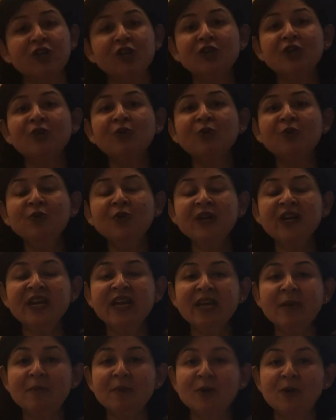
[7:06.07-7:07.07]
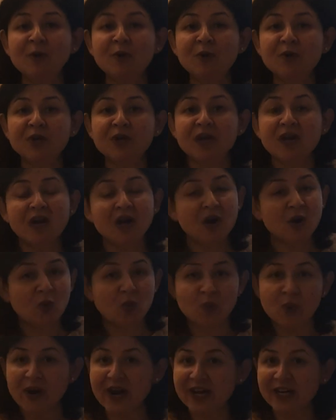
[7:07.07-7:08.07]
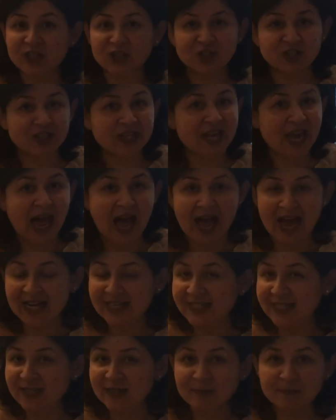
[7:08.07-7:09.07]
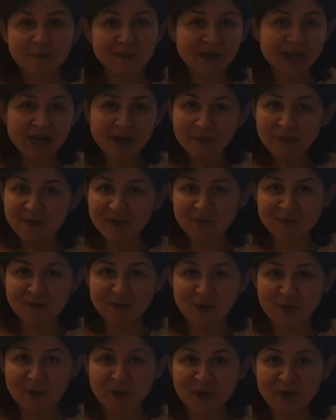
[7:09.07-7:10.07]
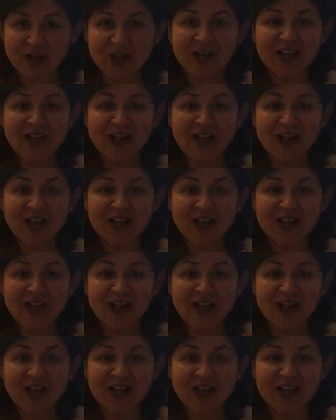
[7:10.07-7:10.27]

new neighborhood where she hadn't been before.